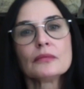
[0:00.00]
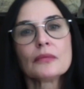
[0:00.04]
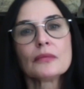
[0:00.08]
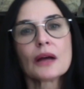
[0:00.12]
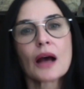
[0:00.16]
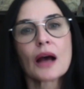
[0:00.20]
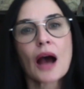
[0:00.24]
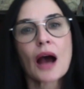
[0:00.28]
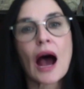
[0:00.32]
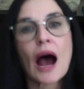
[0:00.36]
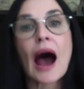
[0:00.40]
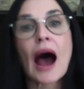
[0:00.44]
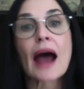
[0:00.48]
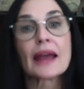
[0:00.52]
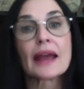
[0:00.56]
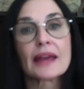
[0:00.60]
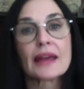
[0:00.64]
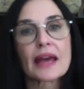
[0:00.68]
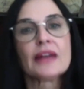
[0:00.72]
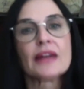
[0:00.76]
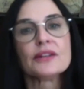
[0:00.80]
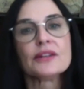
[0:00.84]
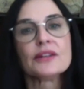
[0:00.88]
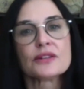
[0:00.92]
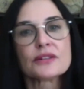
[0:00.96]
a high
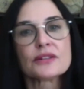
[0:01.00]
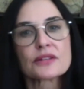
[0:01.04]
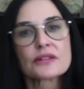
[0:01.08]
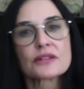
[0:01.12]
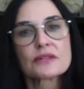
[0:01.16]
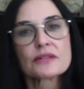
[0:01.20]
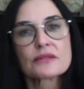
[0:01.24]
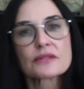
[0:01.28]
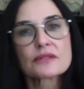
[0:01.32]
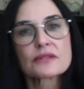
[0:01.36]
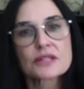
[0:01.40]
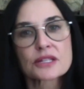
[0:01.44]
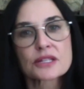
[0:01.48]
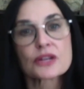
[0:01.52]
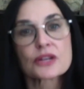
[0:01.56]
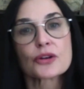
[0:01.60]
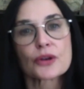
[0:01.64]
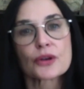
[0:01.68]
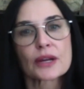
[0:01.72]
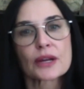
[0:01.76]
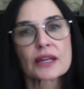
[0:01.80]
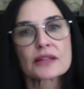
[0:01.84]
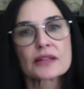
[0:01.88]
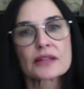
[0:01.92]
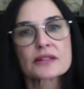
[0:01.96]
end
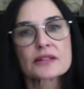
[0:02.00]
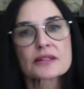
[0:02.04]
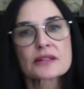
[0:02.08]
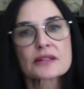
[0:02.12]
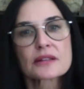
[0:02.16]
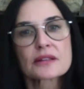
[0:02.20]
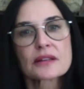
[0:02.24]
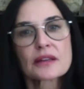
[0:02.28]
series.